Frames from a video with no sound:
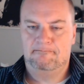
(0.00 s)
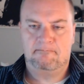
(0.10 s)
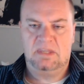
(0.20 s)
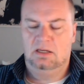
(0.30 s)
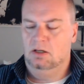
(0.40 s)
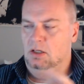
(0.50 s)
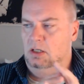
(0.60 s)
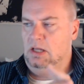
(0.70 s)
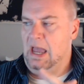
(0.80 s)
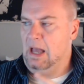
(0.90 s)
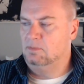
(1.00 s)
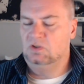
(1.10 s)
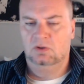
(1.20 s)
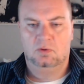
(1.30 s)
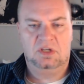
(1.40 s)

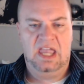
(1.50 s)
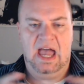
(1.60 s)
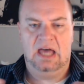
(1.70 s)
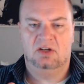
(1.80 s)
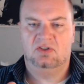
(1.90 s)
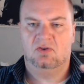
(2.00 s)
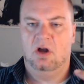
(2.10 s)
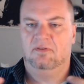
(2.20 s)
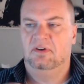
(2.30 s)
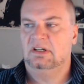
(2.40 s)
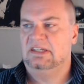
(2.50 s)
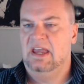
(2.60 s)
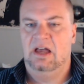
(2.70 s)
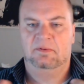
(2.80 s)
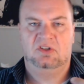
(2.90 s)
absolute catastrophic
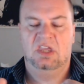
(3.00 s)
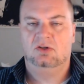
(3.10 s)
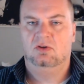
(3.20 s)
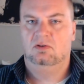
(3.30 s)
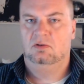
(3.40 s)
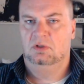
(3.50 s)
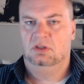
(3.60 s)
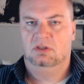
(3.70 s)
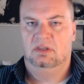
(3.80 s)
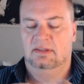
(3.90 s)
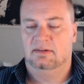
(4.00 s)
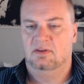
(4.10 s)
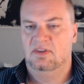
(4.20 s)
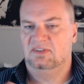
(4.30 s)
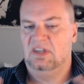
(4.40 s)
damage they do to
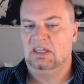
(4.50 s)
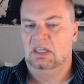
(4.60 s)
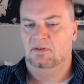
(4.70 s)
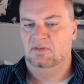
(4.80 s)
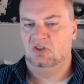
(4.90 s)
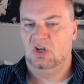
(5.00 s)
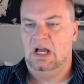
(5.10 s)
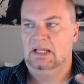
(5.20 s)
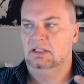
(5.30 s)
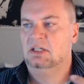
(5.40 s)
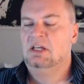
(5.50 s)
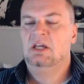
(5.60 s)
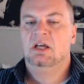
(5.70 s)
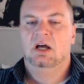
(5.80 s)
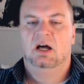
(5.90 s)
the psyche of a child.
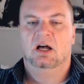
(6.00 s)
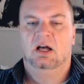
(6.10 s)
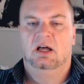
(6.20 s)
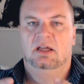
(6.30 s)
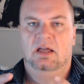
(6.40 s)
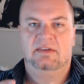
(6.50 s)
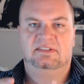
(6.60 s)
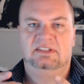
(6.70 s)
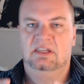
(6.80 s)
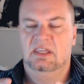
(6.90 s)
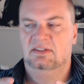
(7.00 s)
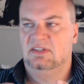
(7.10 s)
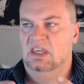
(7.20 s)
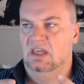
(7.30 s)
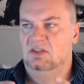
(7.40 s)
I see these
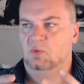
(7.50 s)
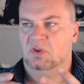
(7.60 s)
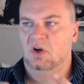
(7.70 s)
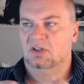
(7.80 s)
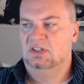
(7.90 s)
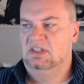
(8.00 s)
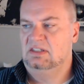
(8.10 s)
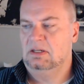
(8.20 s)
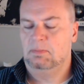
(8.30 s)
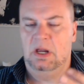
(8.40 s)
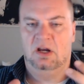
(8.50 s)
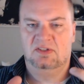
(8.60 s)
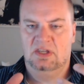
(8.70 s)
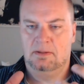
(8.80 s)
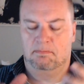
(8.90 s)
kids with narcissistic parents,
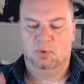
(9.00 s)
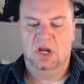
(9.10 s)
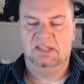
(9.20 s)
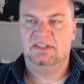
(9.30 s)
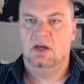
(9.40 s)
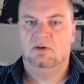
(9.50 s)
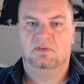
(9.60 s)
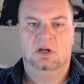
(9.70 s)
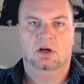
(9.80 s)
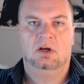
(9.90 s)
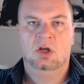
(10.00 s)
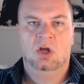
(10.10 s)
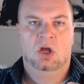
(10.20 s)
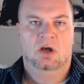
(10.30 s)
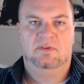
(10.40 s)
and the breakdown of their
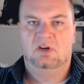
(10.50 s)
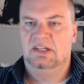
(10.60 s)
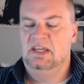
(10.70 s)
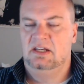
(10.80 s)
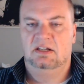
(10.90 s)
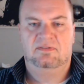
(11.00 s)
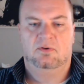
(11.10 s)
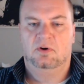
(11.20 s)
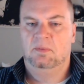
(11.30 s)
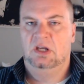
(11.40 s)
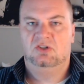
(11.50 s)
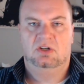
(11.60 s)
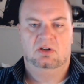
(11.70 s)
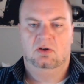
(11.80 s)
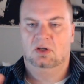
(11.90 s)
identity
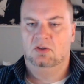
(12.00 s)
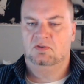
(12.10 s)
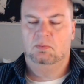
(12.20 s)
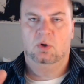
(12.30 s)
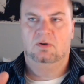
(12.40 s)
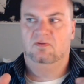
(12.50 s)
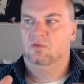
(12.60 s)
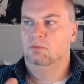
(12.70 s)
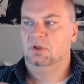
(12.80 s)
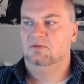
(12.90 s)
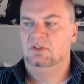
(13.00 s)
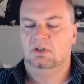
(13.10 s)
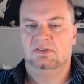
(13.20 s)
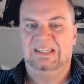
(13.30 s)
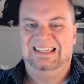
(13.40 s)
formation during those important formative
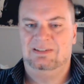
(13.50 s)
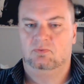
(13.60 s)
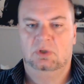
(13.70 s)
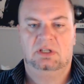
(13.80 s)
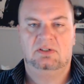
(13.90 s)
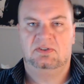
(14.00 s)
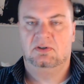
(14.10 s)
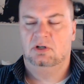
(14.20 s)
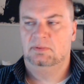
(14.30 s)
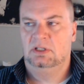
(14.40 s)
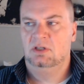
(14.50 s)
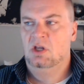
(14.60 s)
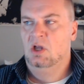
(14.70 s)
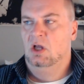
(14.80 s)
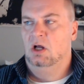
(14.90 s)
years is really disturbing.
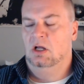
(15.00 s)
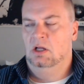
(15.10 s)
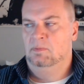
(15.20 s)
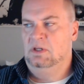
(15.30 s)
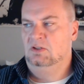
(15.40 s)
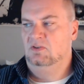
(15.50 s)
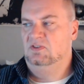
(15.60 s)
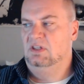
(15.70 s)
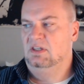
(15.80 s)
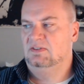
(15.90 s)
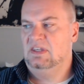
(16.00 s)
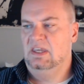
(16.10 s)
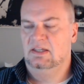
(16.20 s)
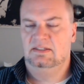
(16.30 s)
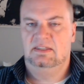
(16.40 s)
And you see these
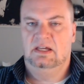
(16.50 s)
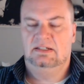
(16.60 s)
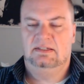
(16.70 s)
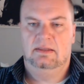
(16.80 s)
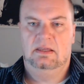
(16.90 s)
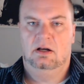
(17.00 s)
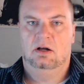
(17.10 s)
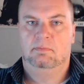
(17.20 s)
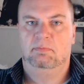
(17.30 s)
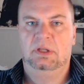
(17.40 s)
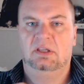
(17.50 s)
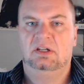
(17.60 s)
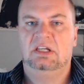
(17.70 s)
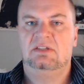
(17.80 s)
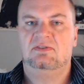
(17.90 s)
kids that their
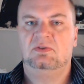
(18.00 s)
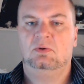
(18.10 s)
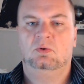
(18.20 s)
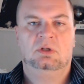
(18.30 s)
ability to